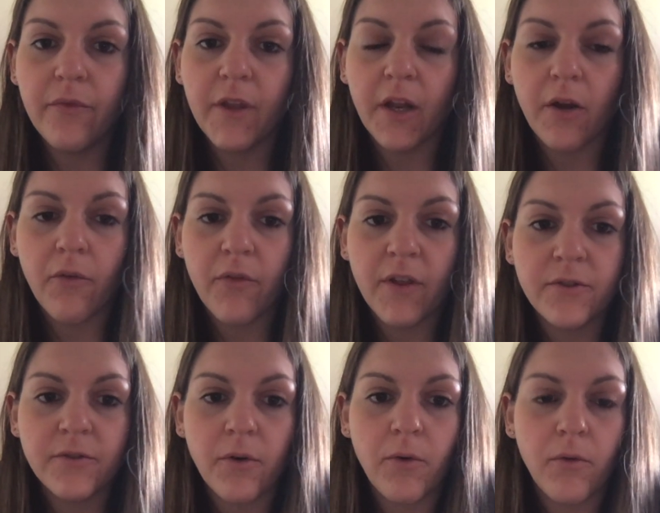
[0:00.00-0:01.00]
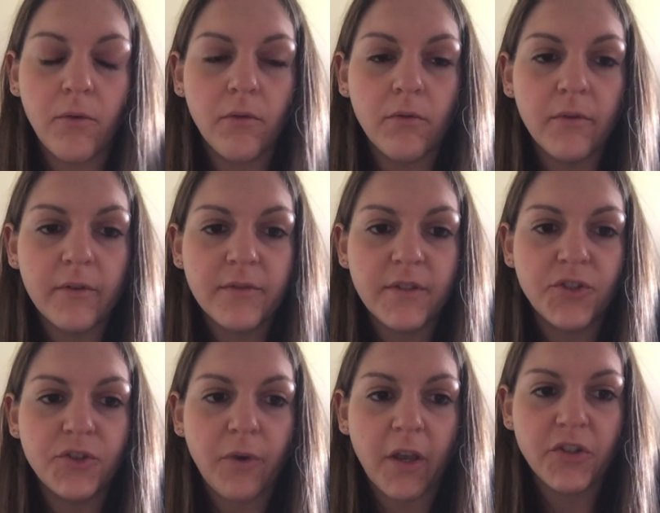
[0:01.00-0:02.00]
you know this whole
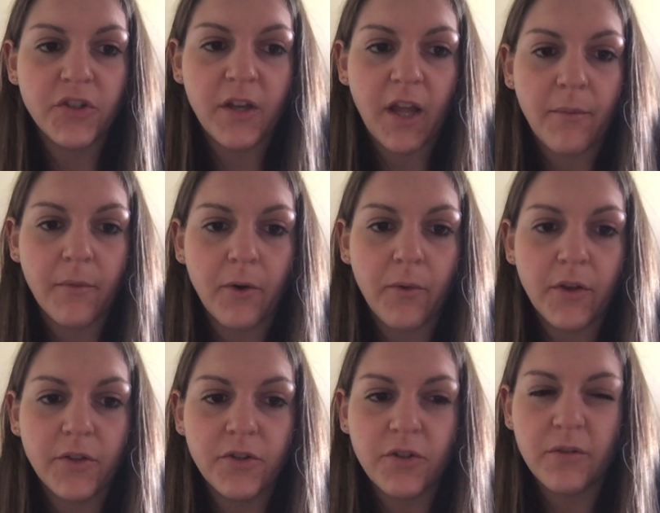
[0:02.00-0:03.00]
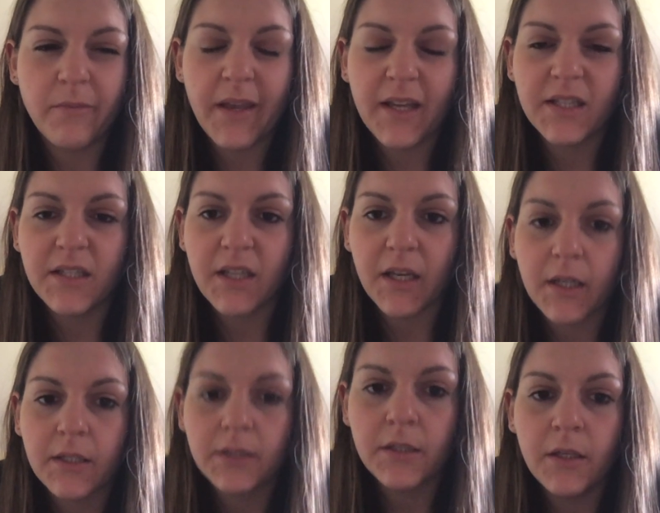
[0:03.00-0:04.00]
situation i'm going to just make it
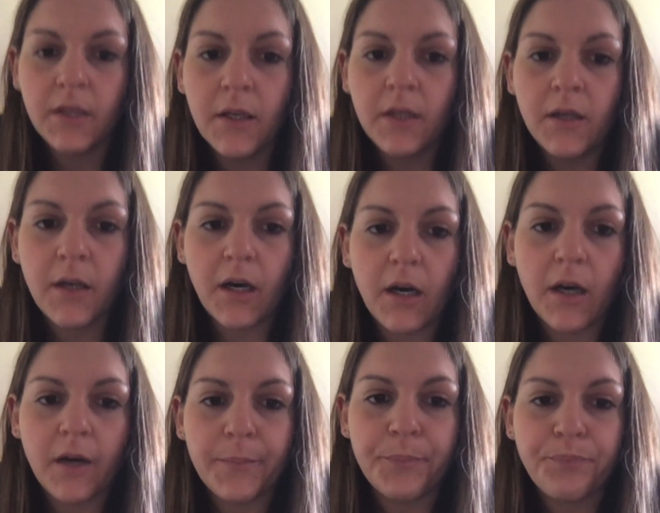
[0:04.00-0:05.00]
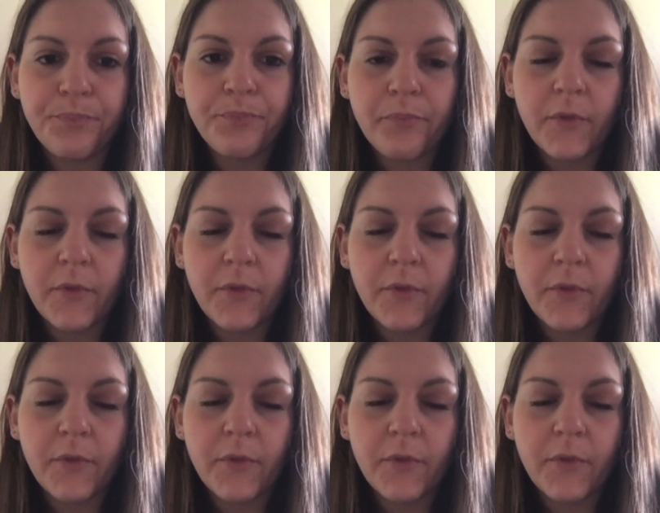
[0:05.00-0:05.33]
six um,